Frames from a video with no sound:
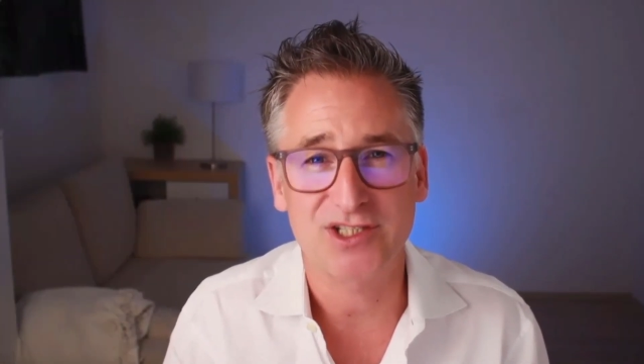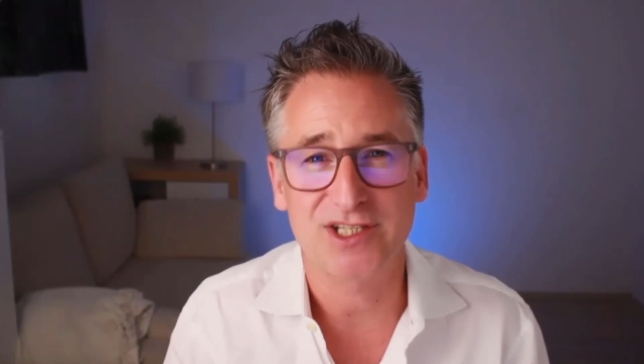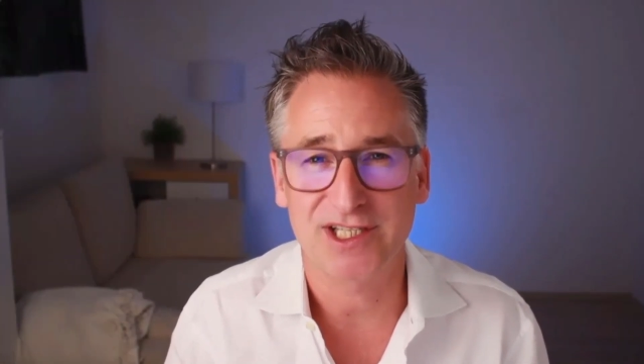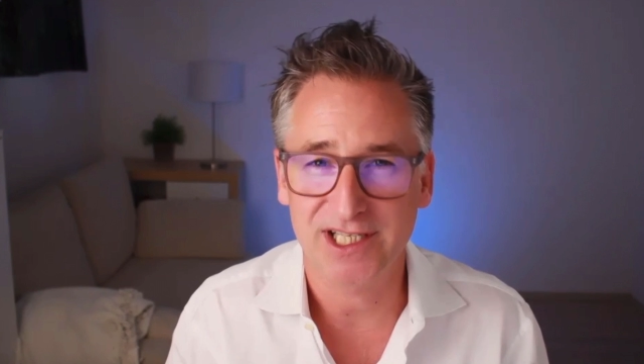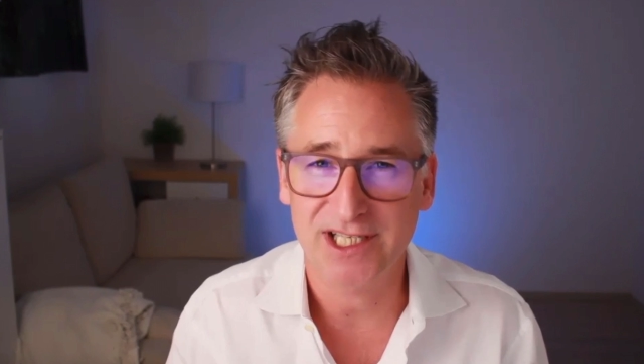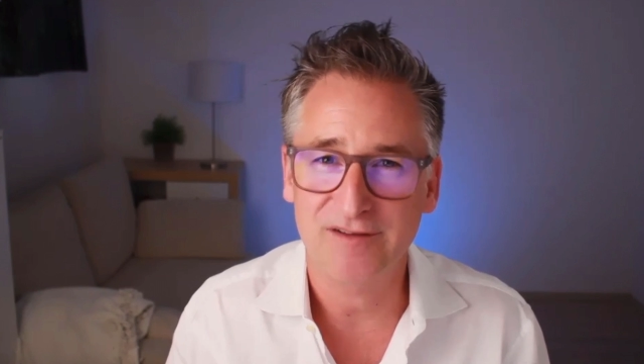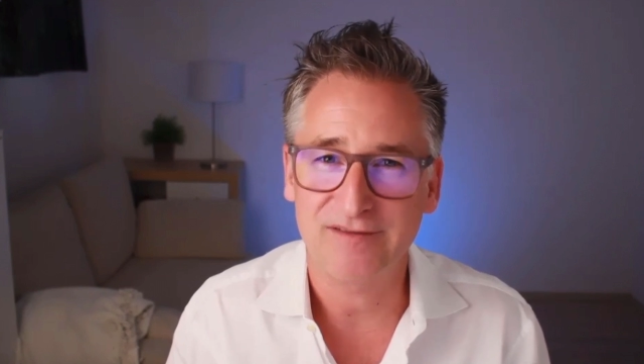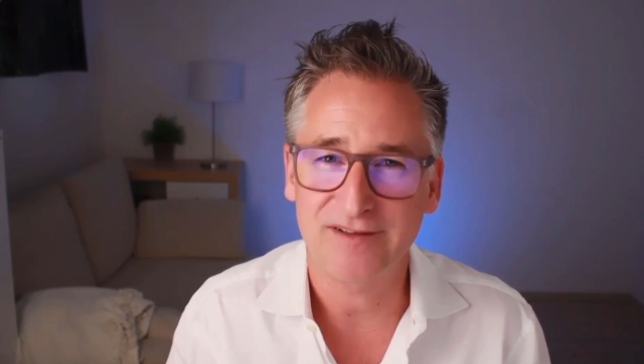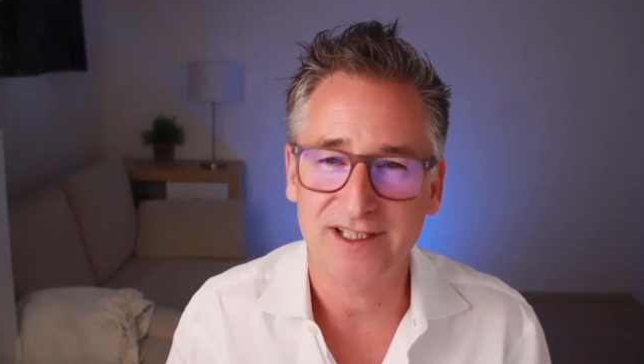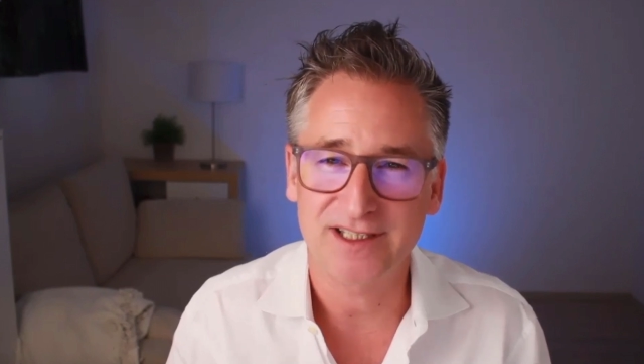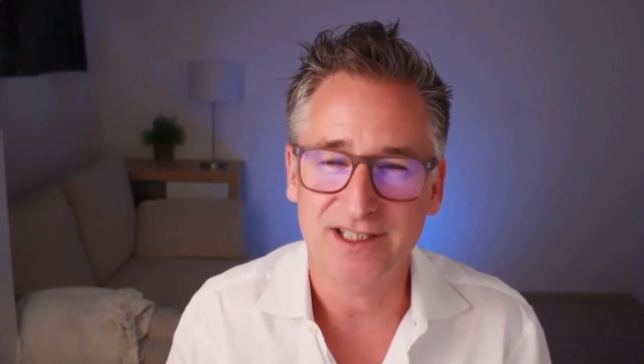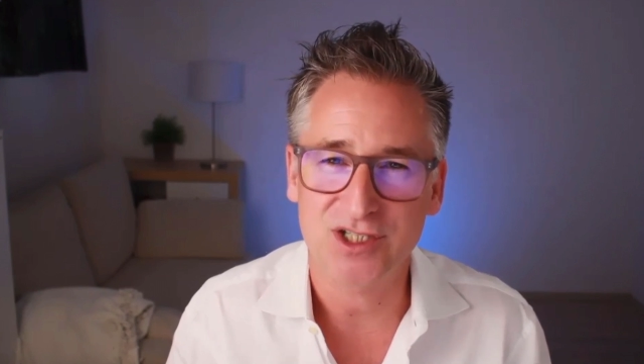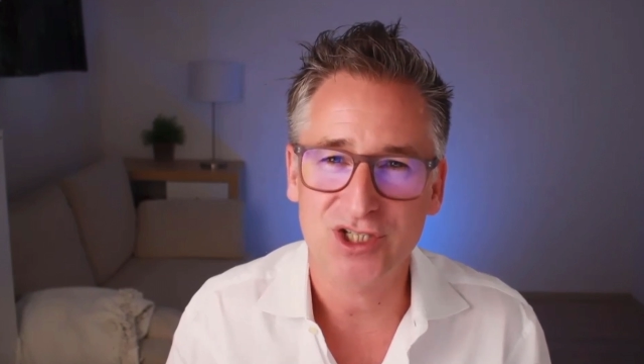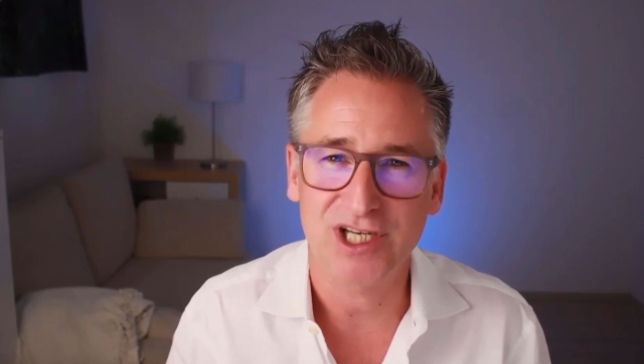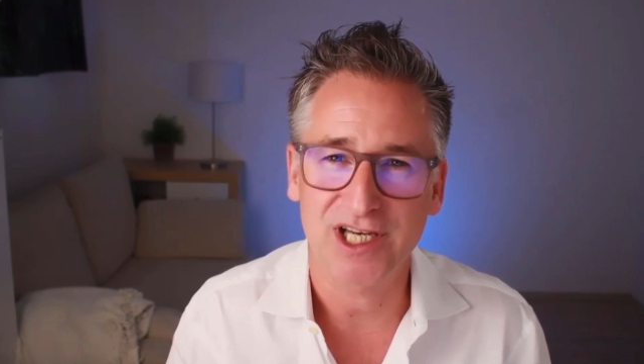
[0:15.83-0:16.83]
and
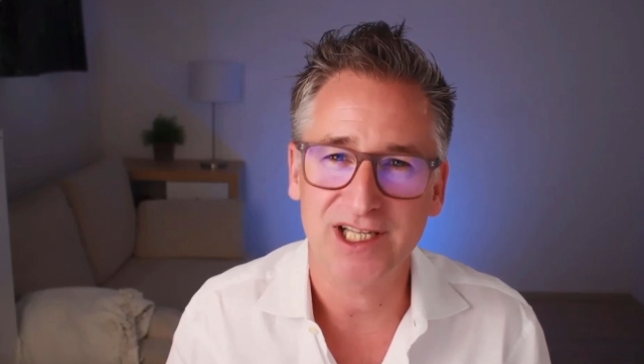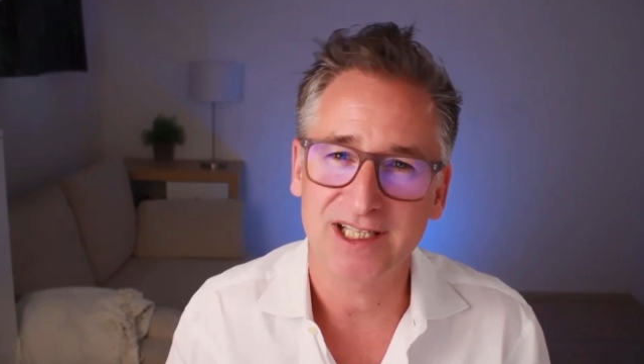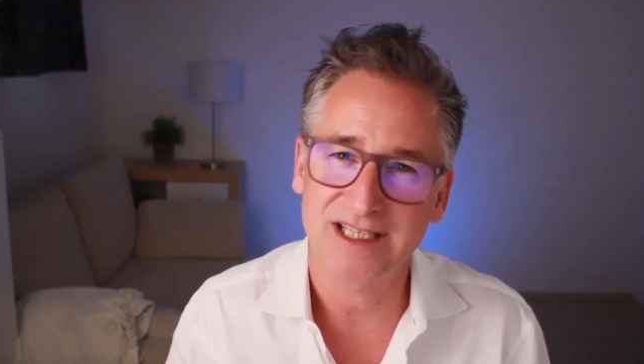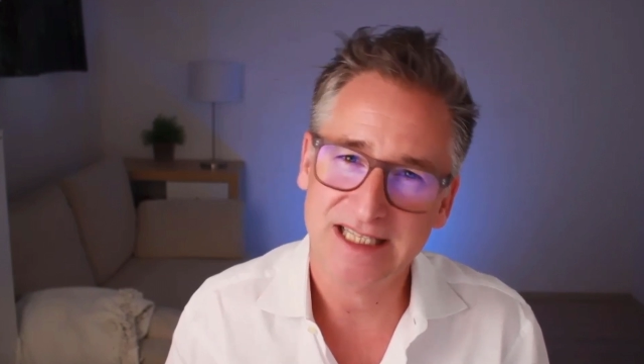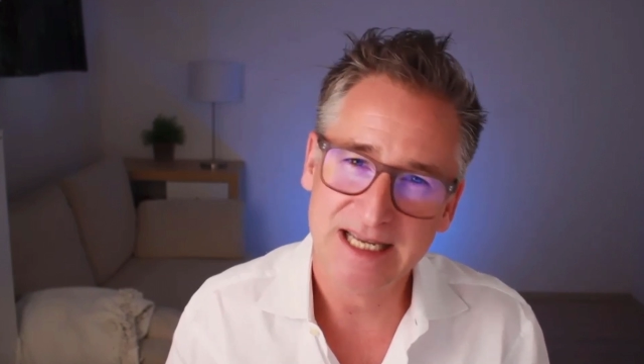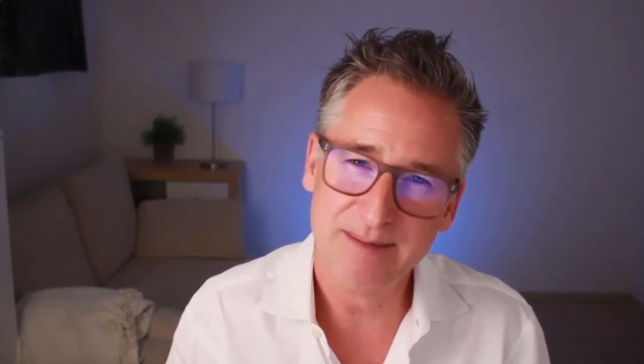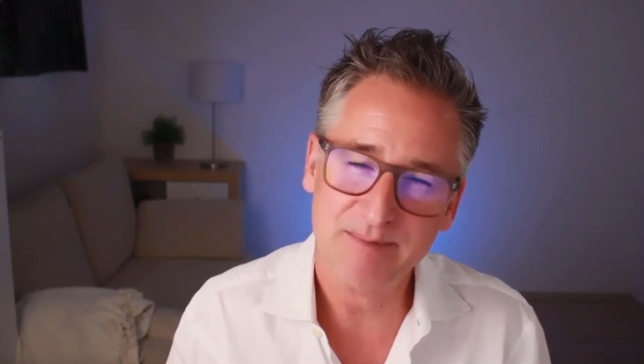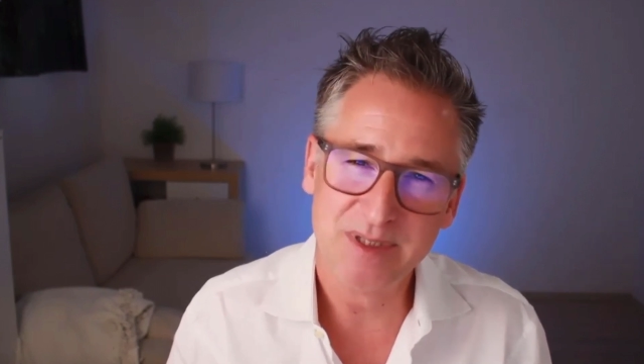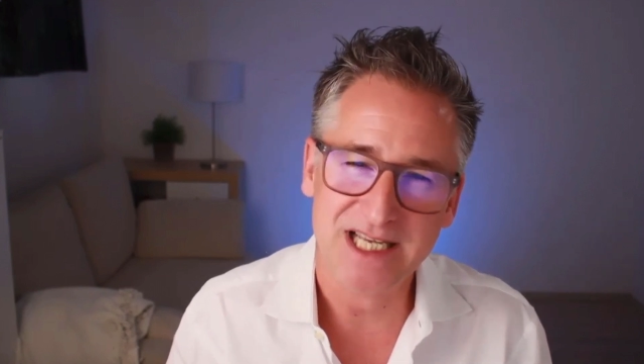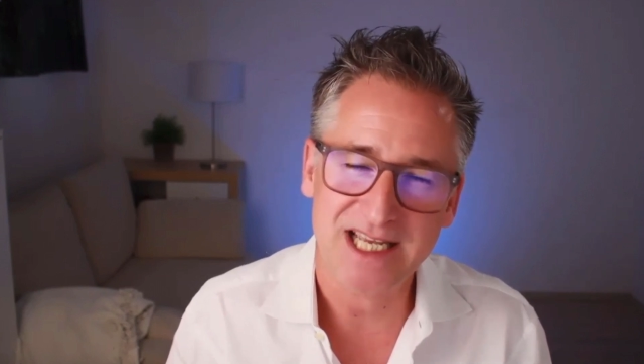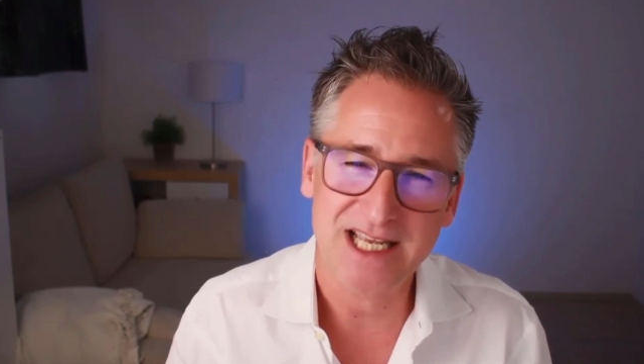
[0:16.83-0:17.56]
innovators share their tips,